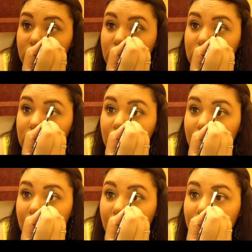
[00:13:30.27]
just to
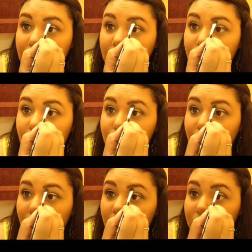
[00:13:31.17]
kind of highlight my
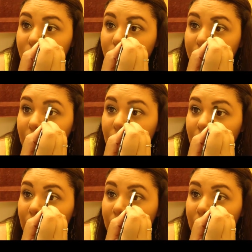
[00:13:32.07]
brow a little bit,